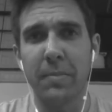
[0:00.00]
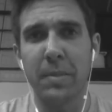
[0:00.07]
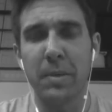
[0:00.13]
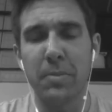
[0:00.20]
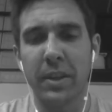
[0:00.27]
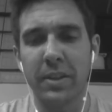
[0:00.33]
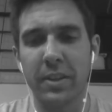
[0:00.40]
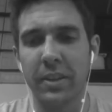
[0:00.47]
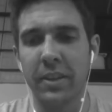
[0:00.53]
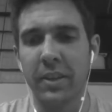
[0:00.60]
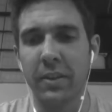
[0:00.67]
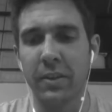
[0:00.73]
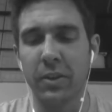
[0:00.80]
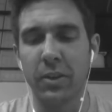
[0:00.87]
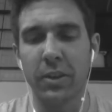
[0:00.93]
People have
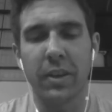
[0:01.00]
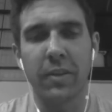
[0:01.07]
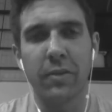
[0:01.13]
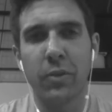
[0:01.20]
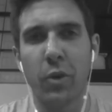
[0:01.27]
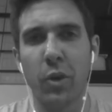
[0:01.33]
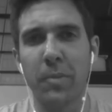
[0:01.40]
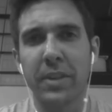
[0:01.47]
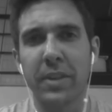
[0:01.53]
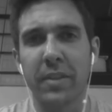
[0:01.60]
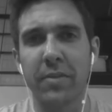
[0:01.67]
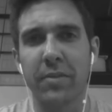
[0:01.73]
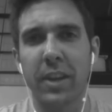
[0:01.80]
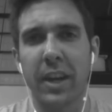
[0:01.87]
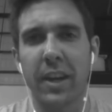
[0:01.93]
to look on forums
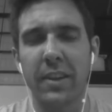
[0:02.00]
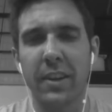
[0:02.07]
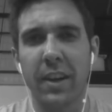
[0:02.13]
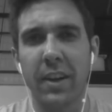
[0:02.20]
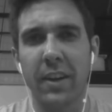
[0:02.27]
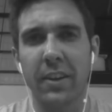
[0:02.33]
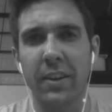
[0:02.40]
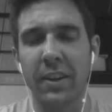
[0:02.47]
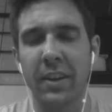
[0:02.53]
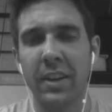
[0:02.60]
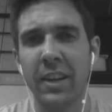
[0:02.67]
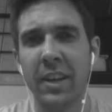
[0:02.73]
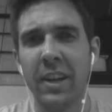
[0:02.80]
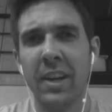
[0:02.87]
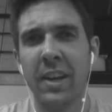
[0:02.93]
like Flyer Talk or
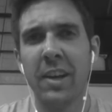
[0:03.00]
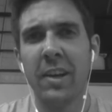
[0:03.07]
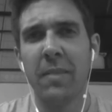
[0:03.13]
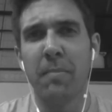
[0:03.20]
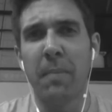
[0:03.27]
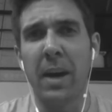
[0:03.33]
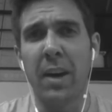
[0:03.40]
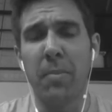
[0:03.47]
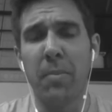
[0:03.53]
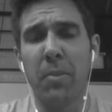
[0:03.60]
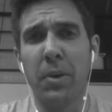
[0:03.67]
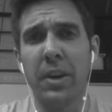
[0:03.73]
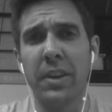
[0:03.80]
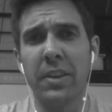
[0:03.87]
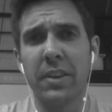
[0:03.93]
MilePoint.